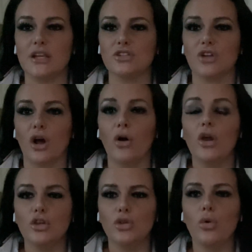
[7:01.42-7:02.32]
to know,
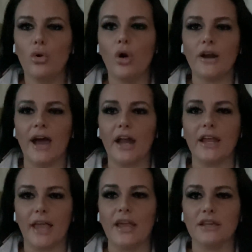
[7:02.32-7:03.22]
you are not a
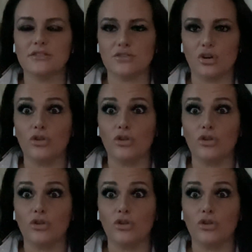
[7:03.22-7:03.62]
gangster.